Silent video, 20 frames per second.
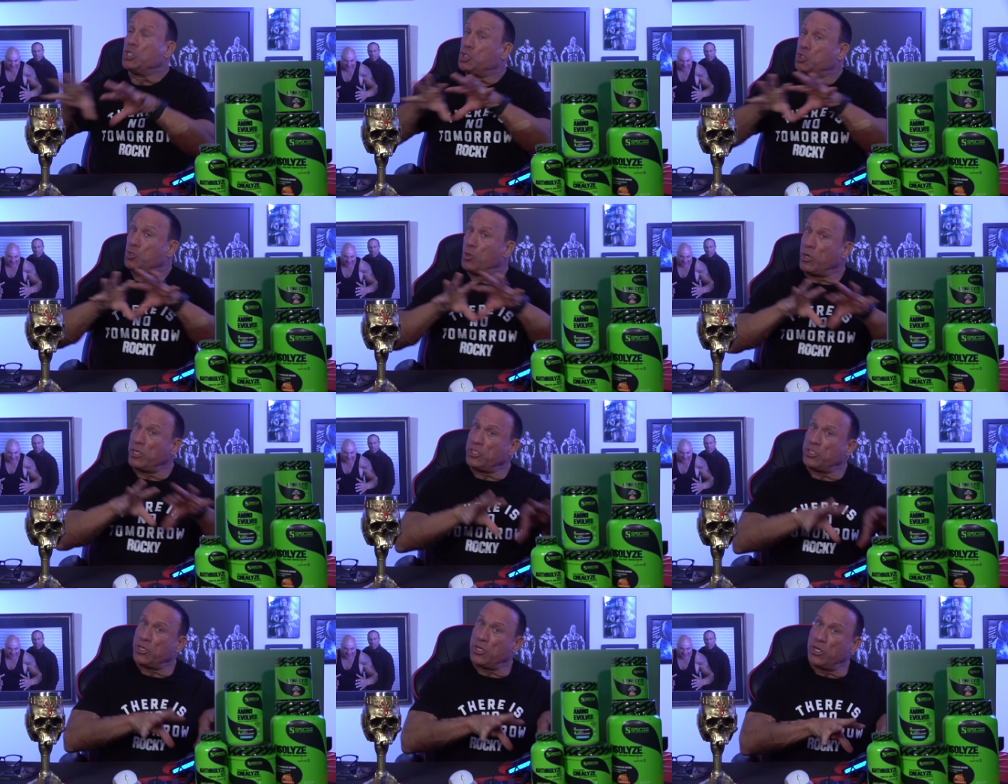
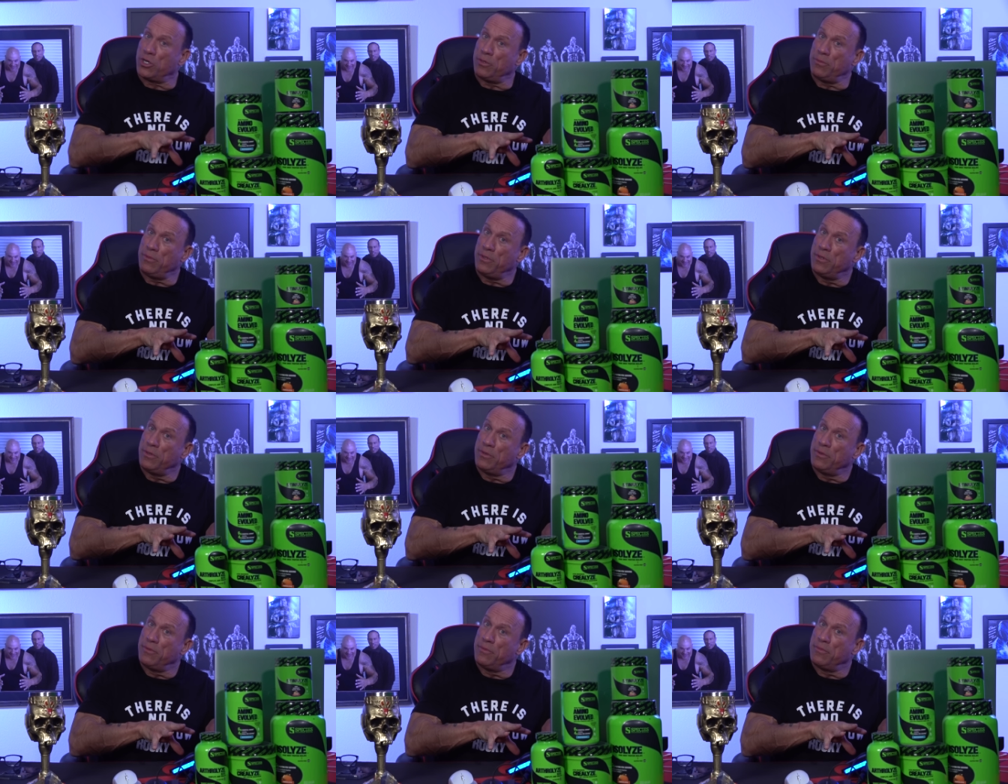Short term
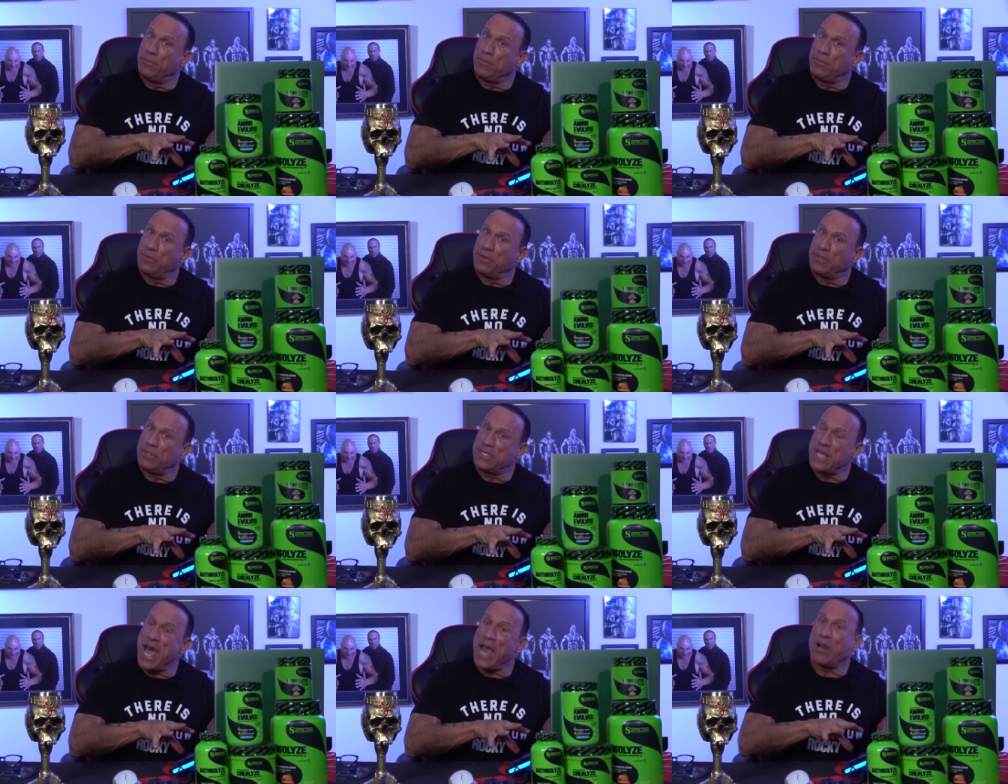
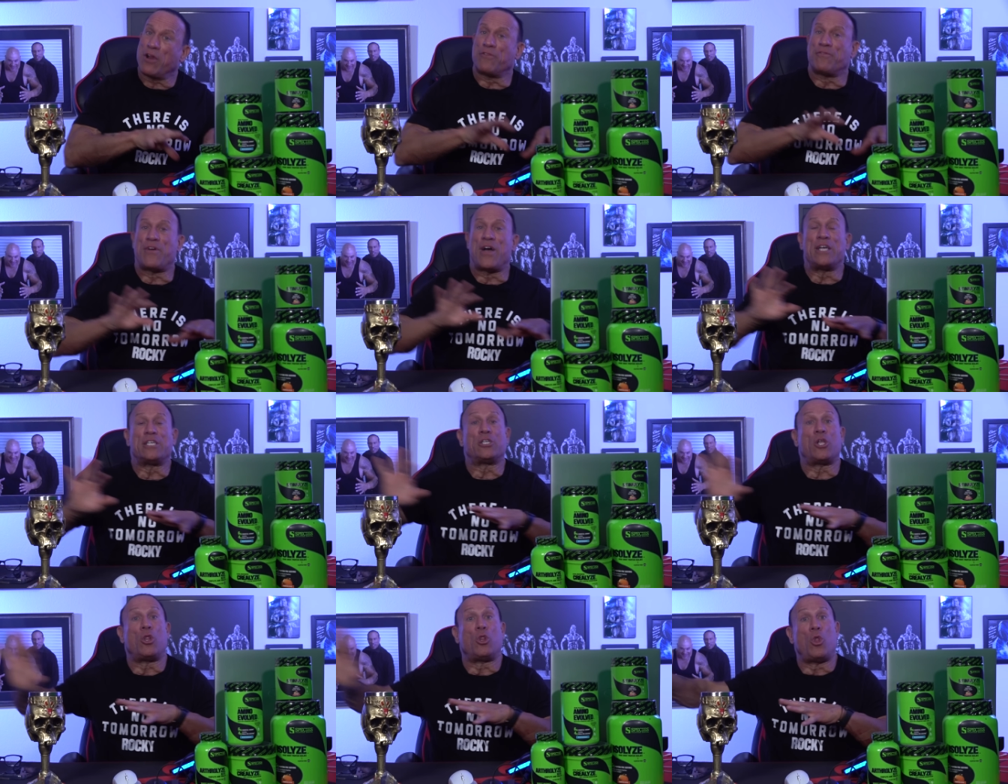
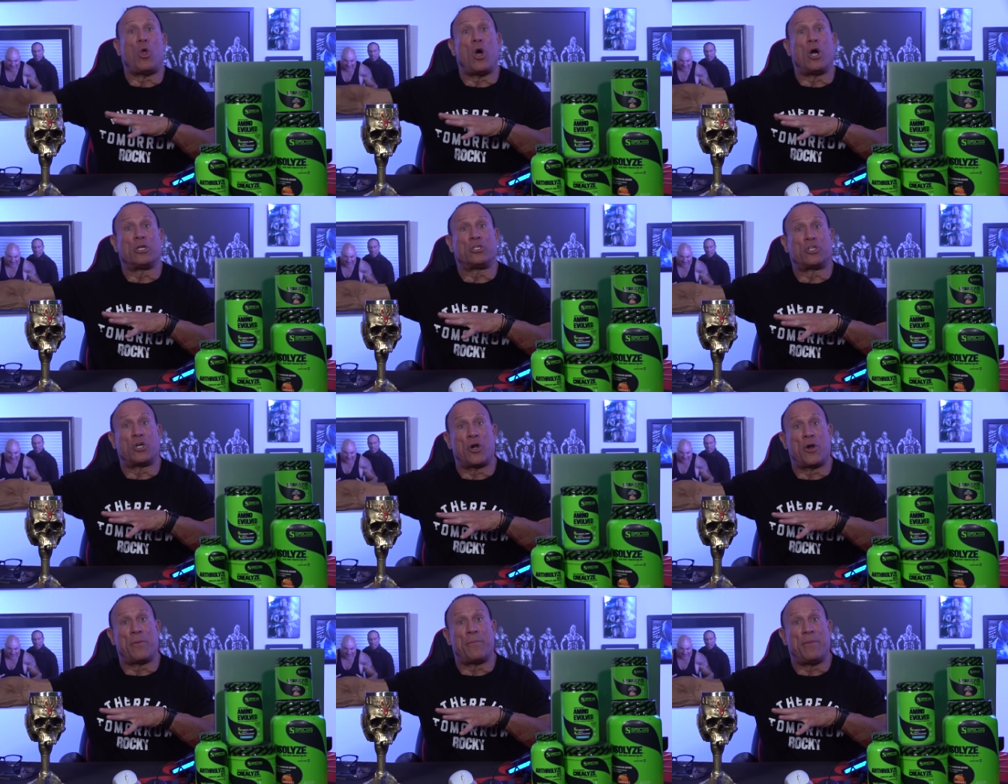sacrifice, long
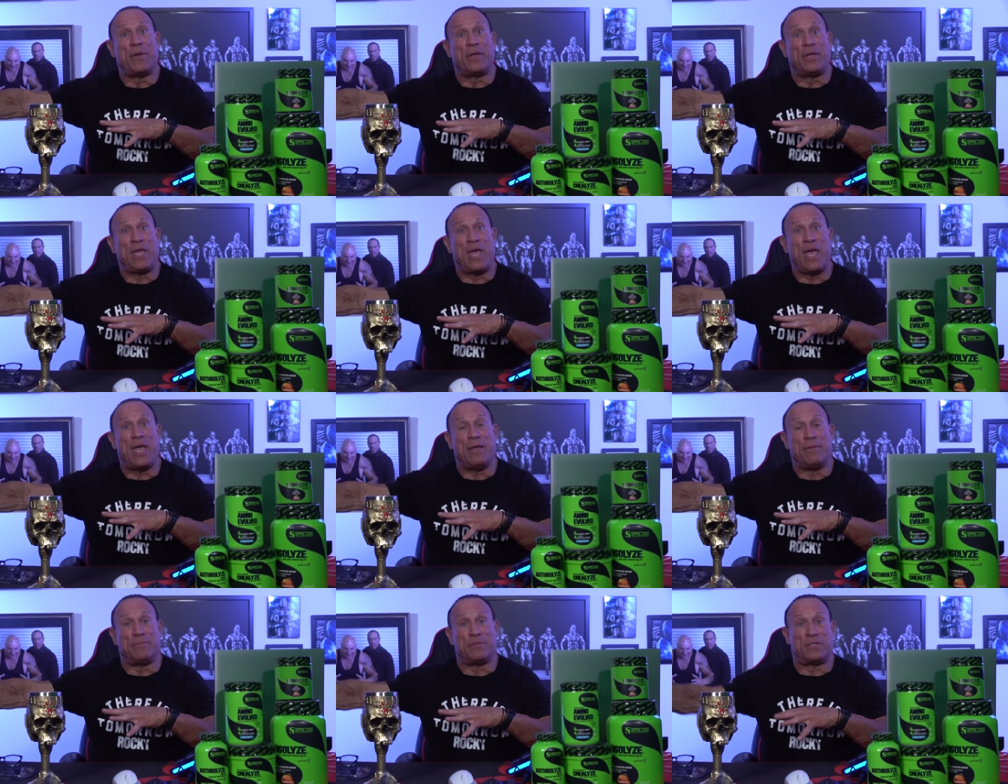term
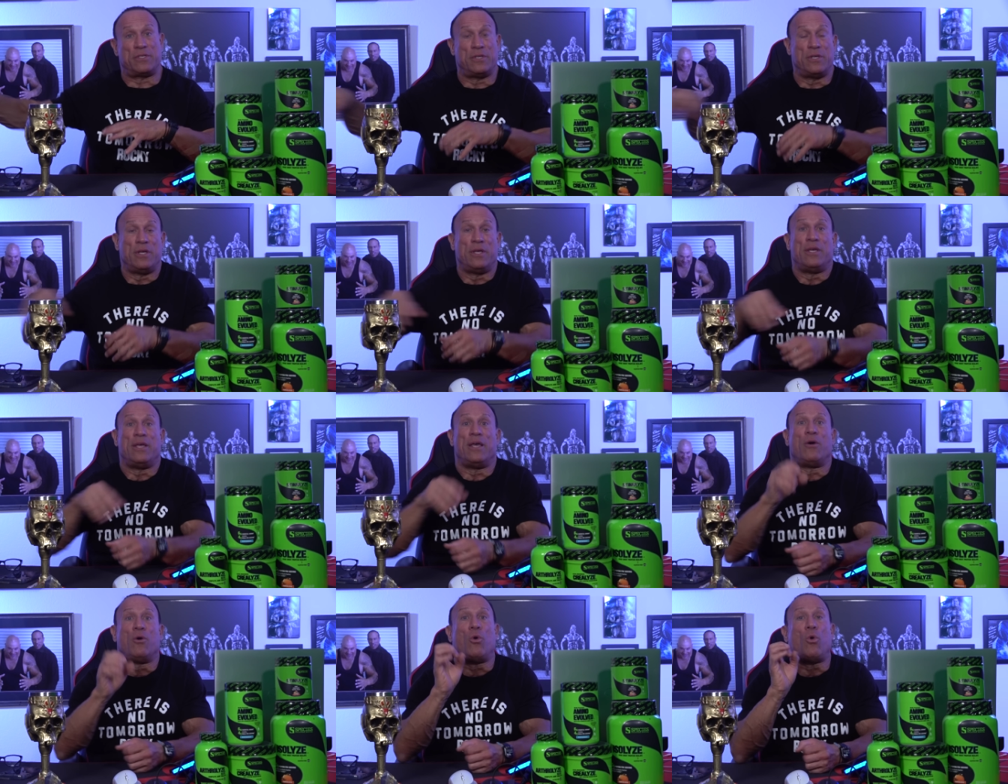gains
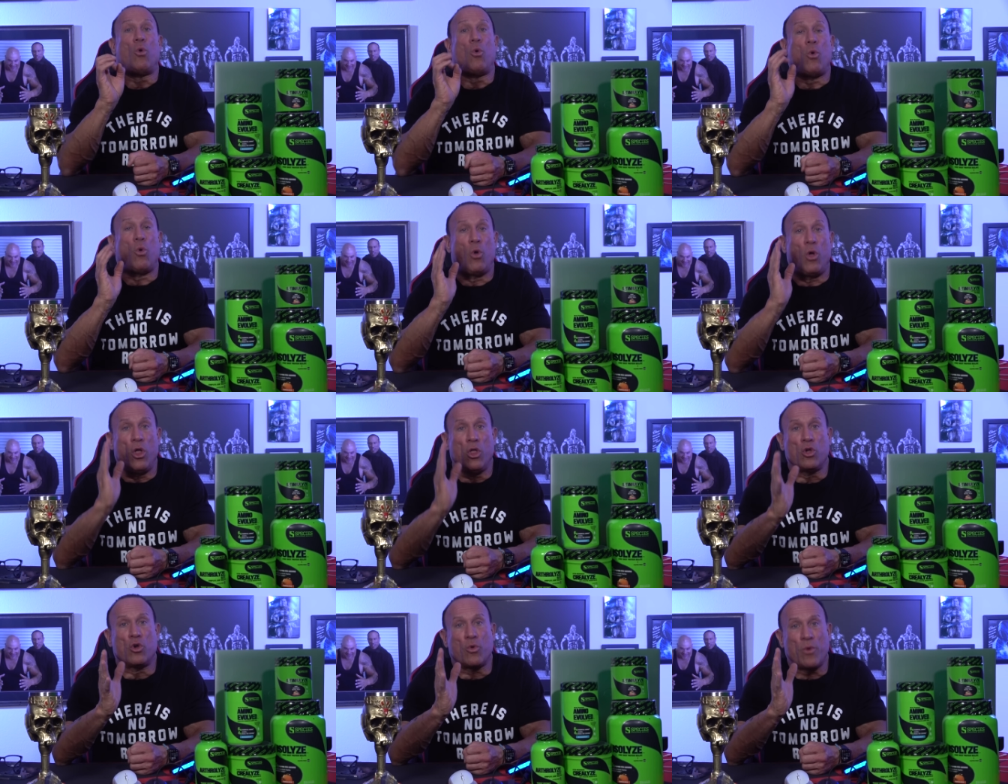
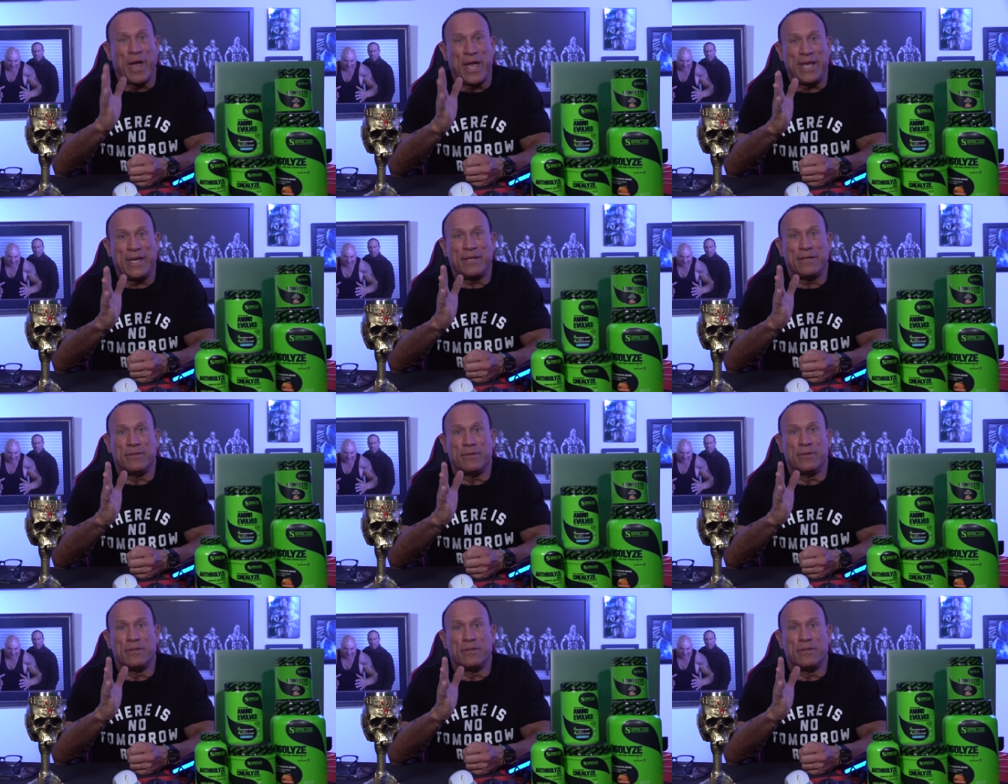all great